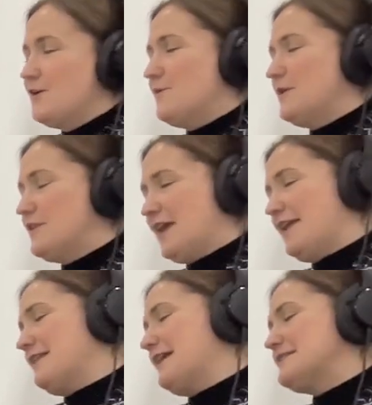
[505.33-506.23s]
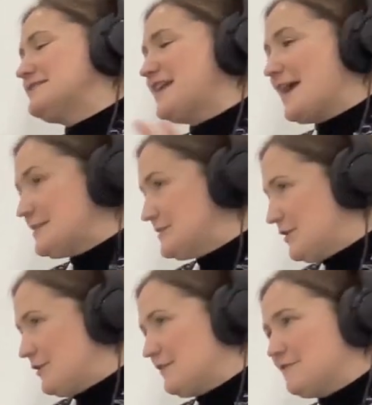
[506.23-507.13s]
We look at size
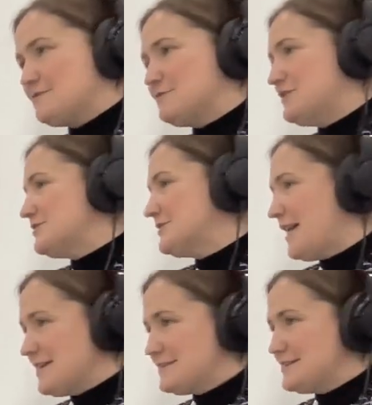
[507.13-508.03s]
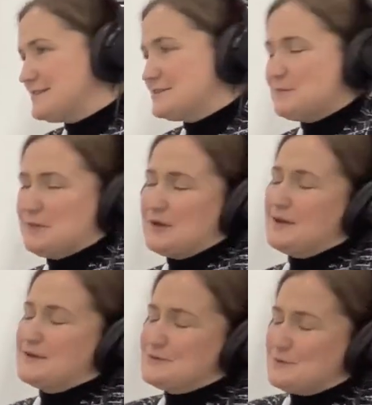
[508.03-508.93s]
curves, which sizes to put
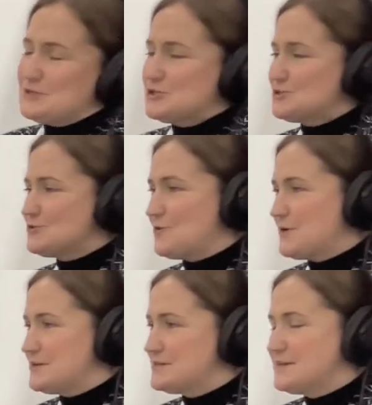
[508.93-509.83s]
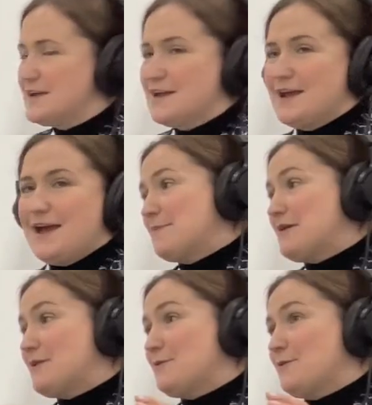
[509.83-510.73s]
into which stores.
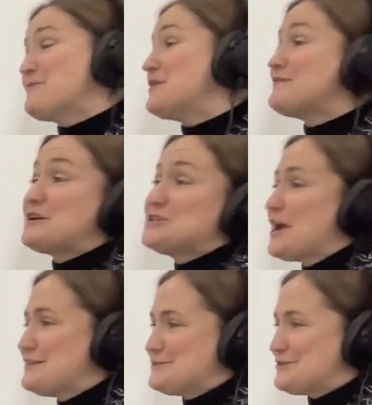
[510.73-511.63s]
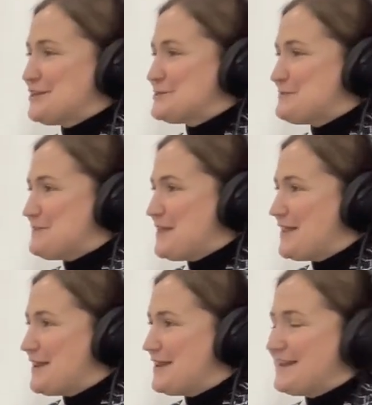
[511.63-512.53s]
But one of our challenges has
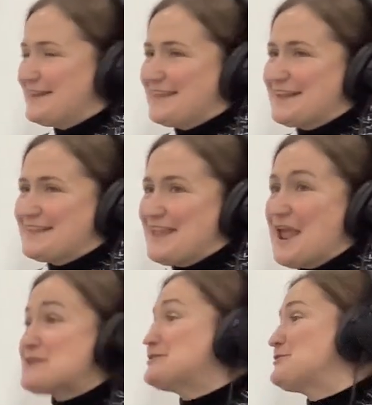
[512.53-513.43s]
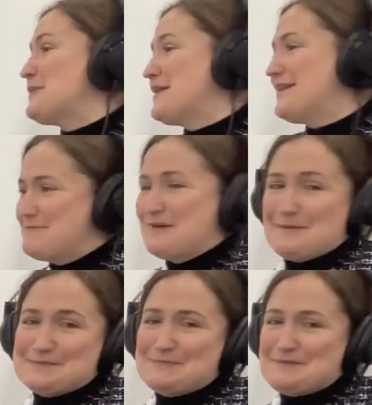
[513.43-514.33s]
been the antiquated,
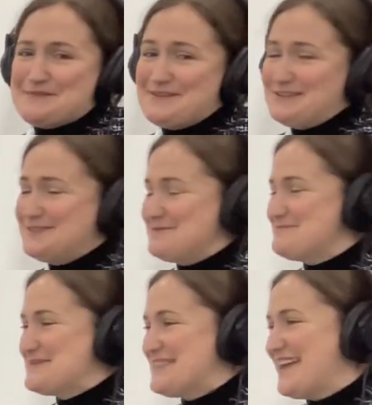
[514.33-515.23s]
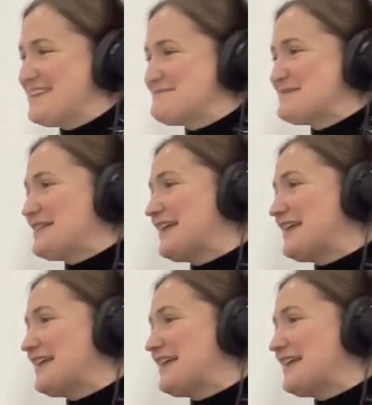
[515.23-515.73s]
perhaps I shouldn't put that in, but